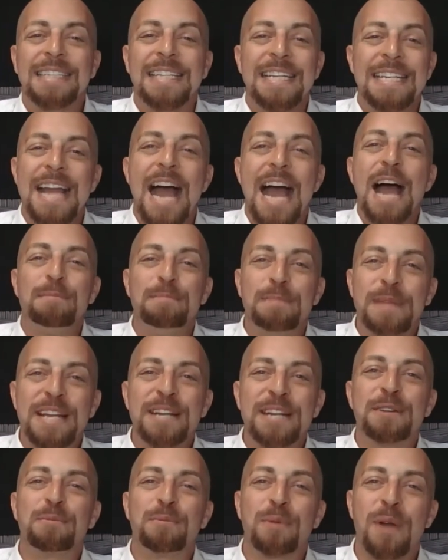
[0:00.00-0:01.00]
I did not
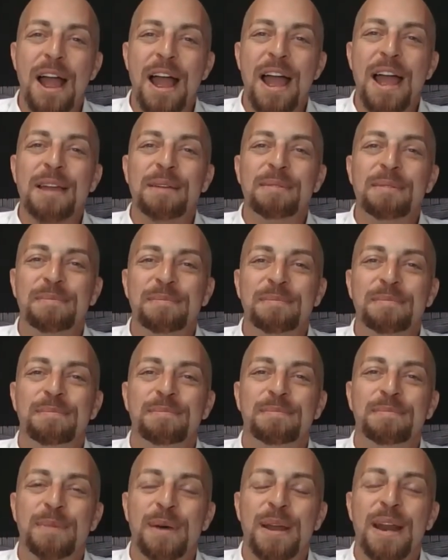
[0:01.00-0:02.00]
mean to rhyme,
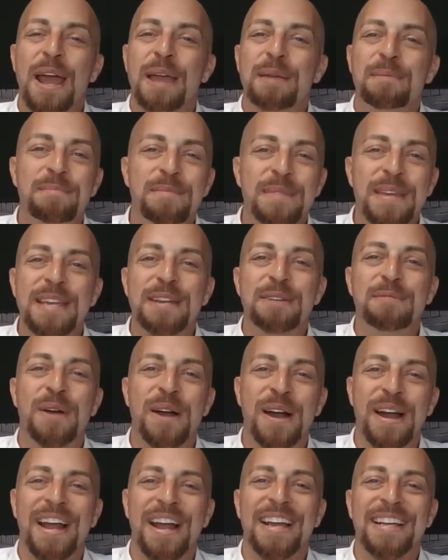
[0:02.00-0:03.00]
but I mean
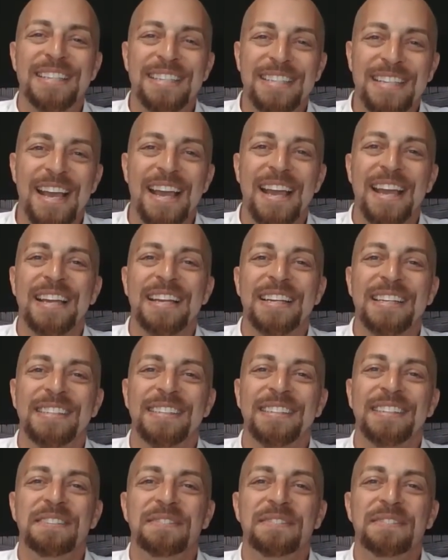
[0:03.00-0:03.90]
what I say